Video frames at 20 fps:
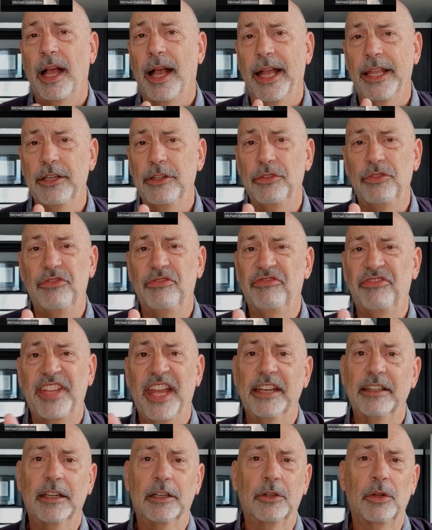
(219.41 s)
I use
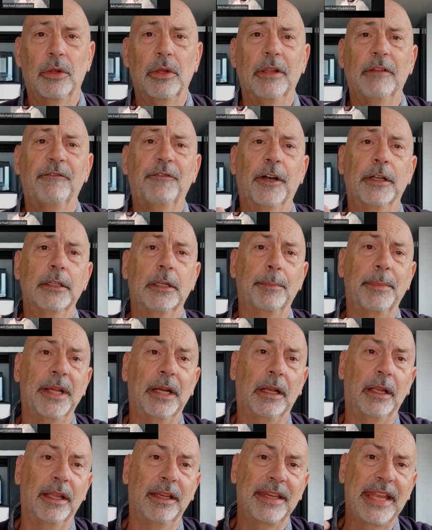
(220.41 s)
technical and
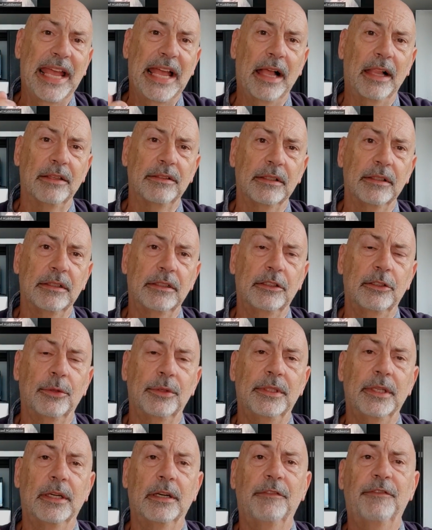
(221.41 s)
fundamental analysis
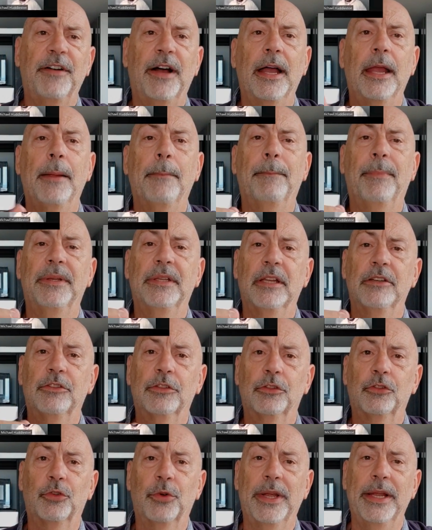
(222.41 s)
to identify
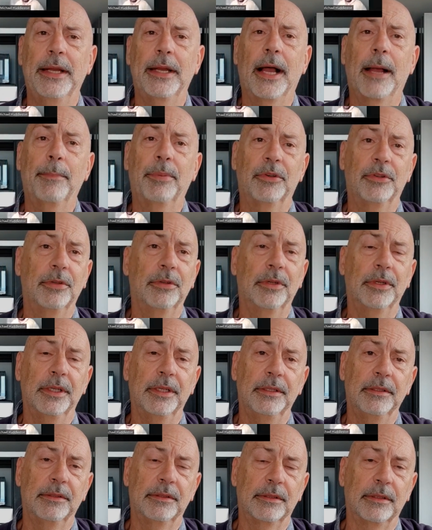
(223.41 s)
potential trade
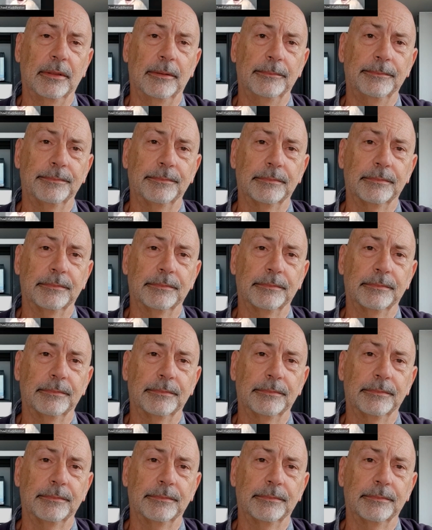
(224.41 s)
opportunities.